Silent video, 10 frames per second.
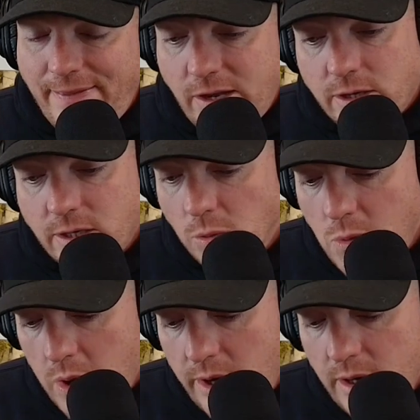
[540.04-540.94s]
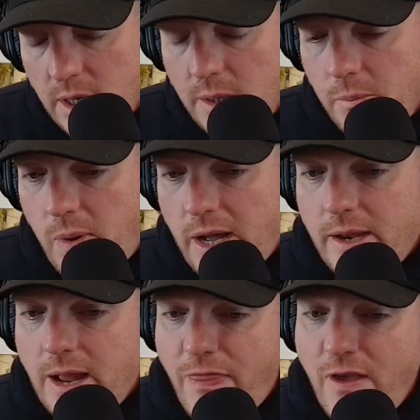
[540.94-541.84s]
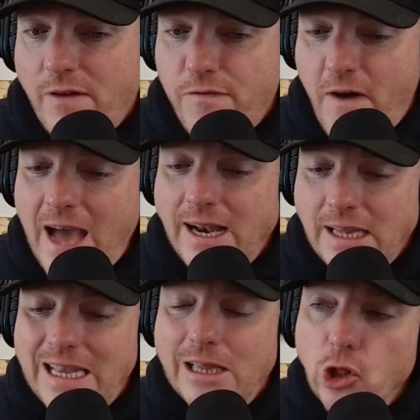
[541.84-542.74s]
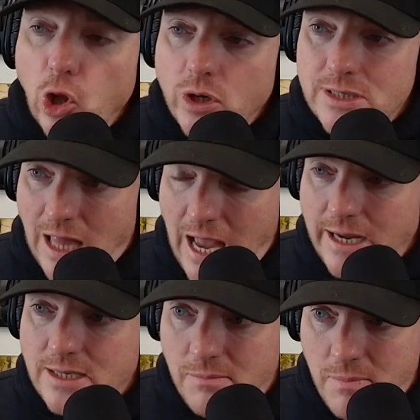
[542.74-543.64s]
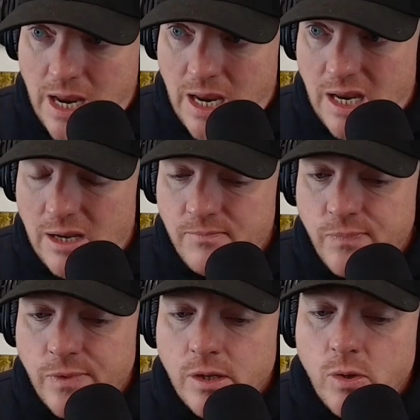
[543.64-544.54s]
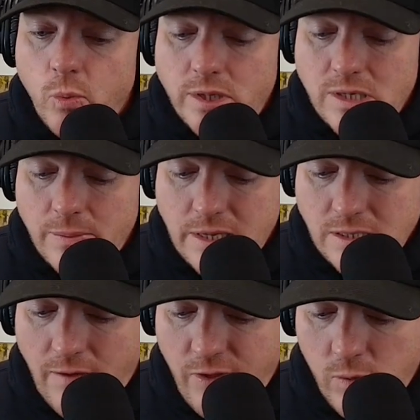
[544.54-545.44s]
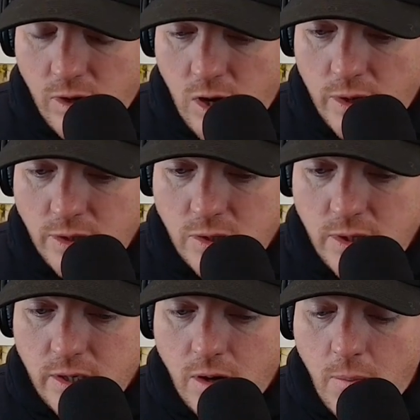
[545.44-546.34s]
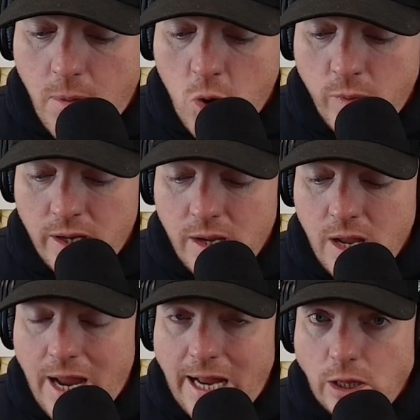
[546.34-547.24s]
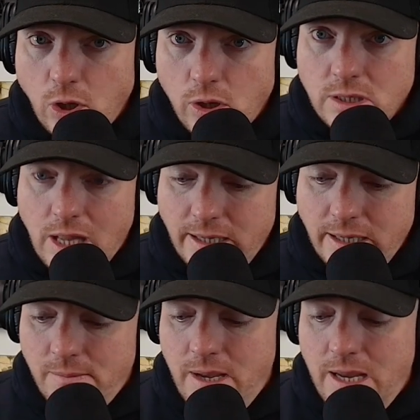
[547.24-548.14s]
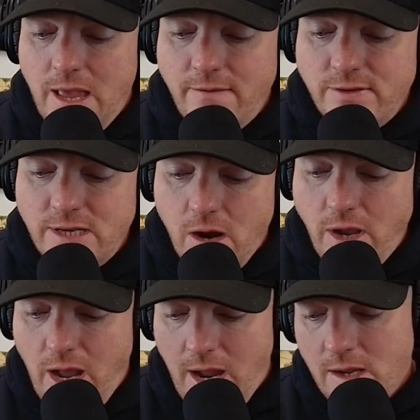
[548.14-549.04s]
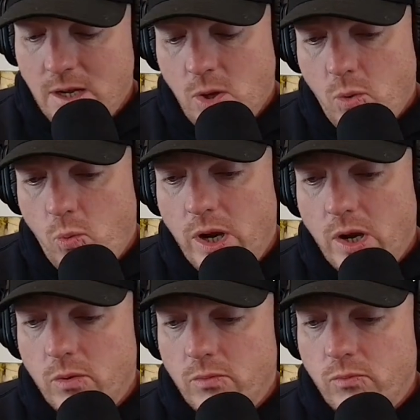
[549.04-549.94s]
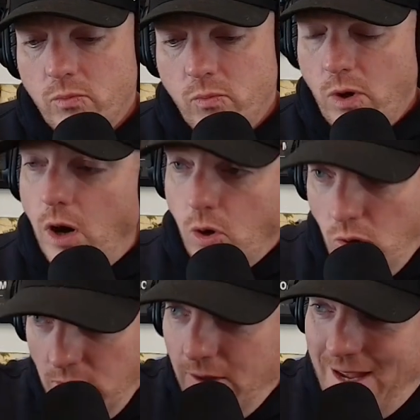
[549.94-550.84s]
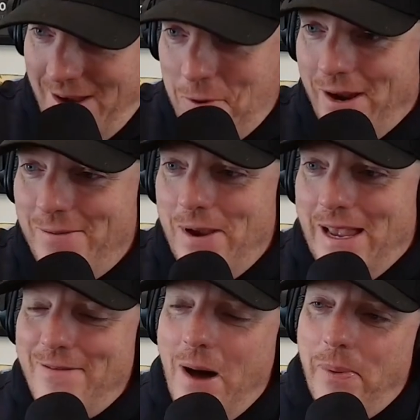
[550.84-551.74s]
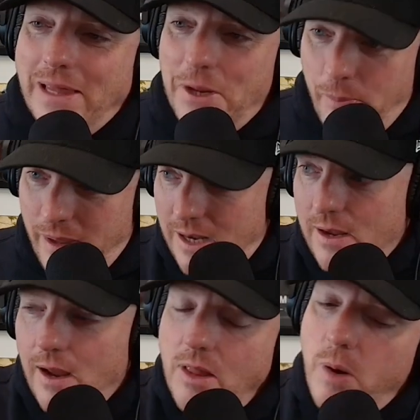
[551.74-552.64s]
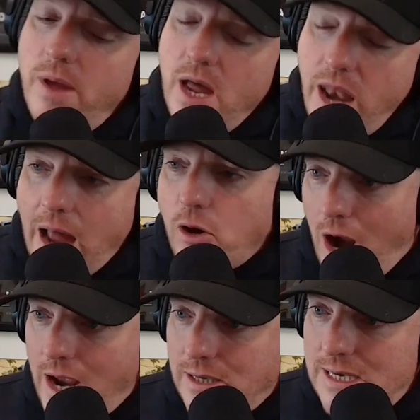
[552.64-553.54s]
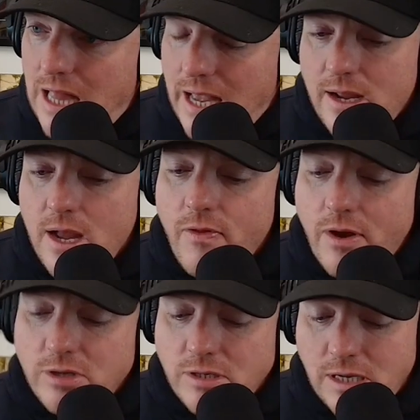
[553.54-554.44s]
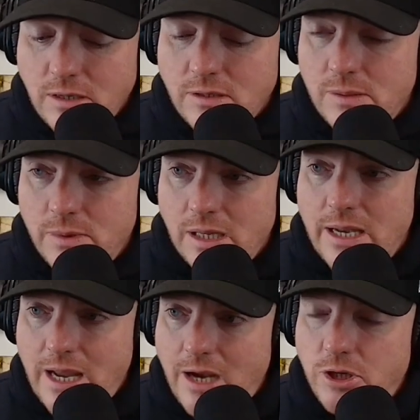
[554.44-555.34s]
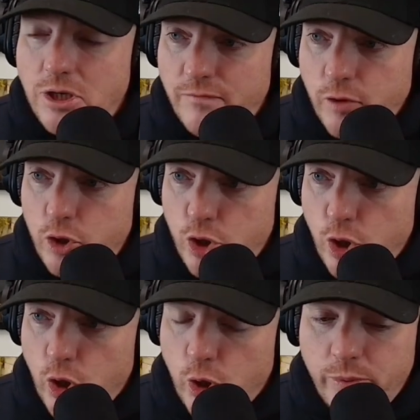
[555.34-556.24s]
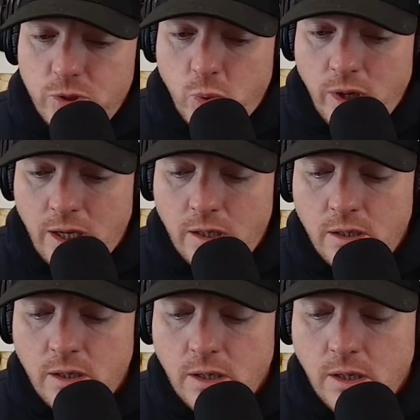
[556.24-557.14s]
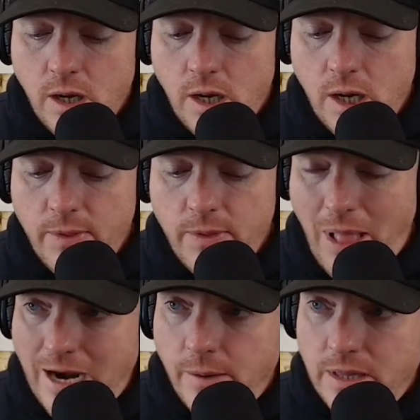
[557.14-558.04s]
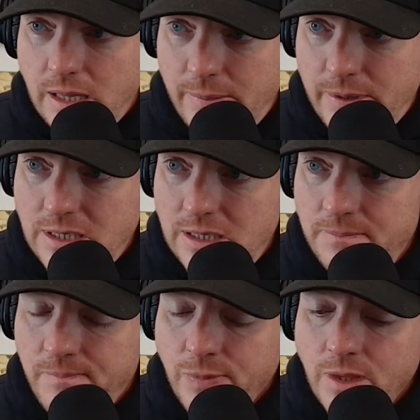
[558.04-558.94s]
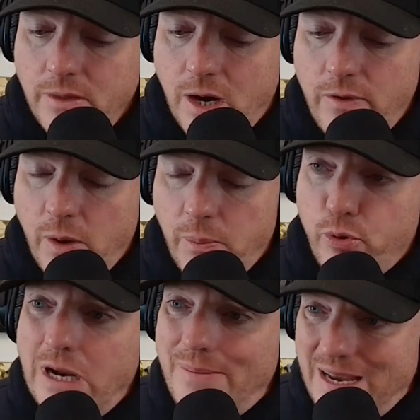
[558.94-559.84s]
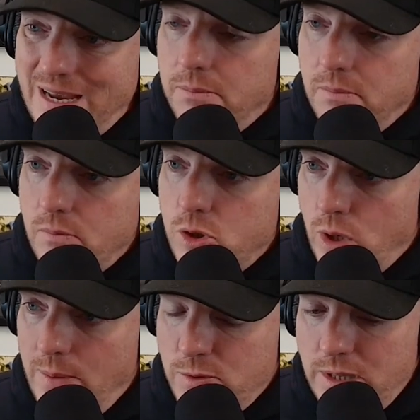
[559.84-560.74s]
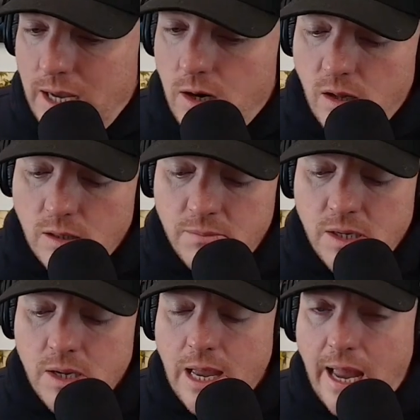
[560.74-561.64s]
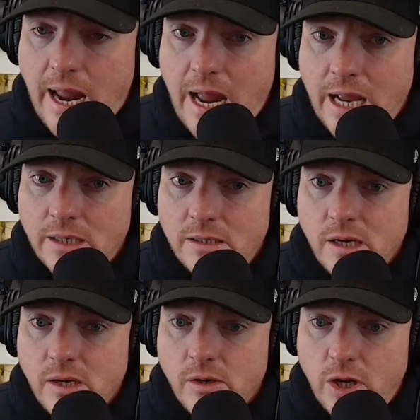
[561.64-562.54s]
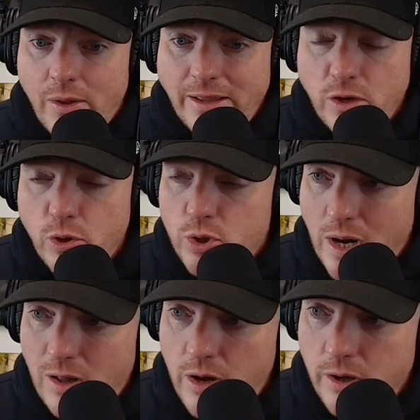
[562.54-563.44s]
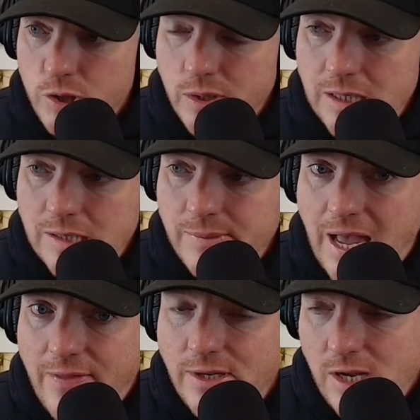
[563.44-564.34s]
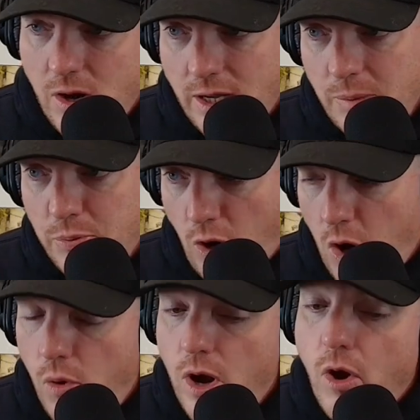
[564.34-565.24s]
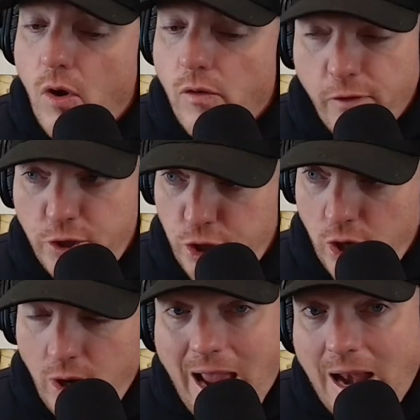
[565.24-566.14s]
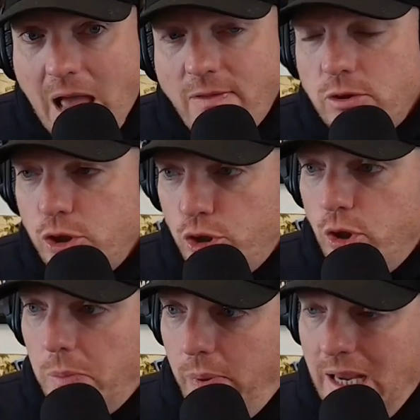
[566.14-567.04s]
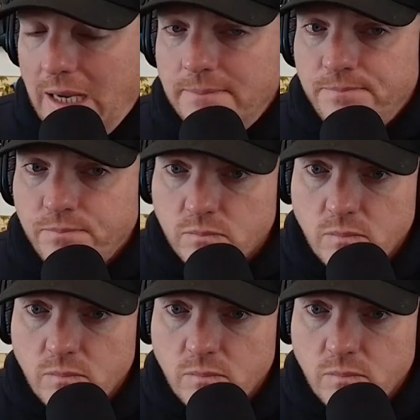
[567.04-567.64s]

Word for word: think they could have sold more, but I think finally it looks like to me, with some of the stuff that we'll go into here in a moment, it looks like to me they've said, okay, we're uncle, we're, we give up a little bit, a little, not crazy. Like there's still some delineation yeah. for sure between um, the Platinum and the Limited, their, their premium trims, what they call them. And, you know, like the new Trailhunter trim and the T R D Pro for sure. And, and there should be,